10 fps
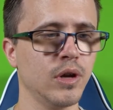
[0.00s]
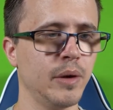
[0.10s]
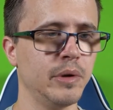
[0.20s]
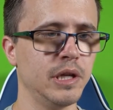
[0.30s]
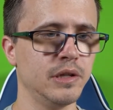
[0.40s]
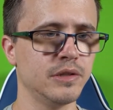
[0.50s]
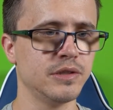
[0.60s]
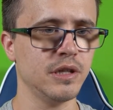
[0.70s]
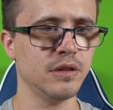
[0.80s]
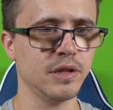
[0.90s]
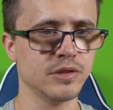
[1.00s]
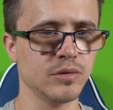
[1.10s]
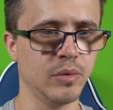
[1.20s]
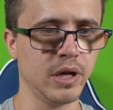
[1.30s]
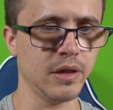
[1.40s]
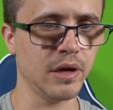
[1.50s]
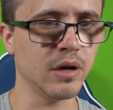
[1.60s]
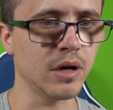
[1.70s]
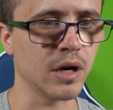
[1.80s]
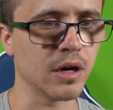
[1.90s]
and we need to see things the way they
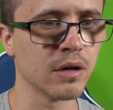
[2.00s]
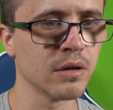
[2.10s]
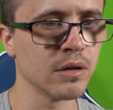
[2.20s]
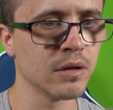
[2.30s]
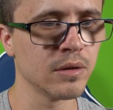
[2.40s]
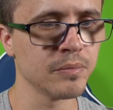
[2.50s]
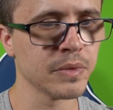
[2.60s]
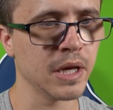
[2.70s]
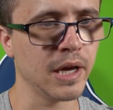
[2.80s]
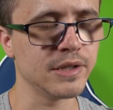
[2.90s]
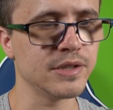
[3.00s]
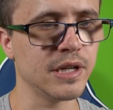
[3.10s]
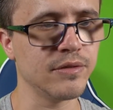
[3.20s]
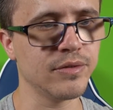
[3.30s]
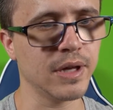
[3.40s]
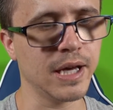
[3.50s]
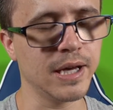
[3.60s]
are. Instead of